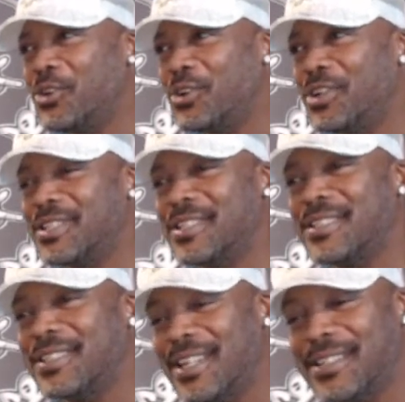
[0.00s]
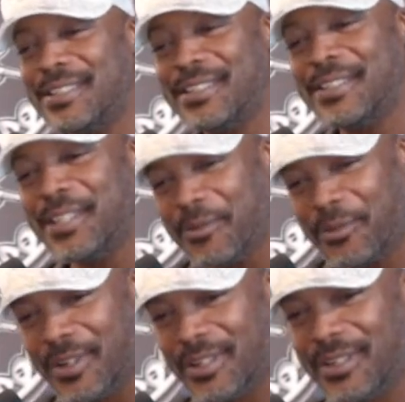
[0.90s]
whores and sluts is
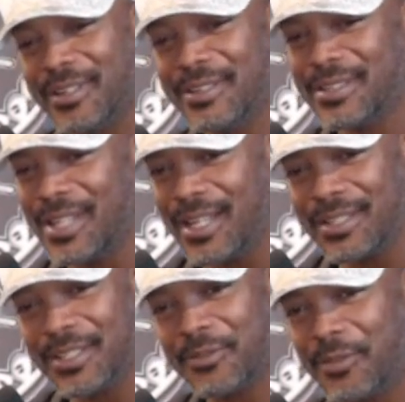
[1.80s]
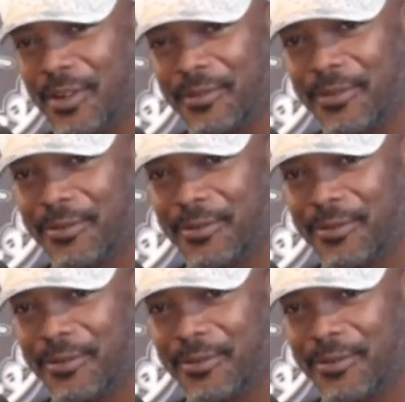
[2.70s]
different. Slut just fuck for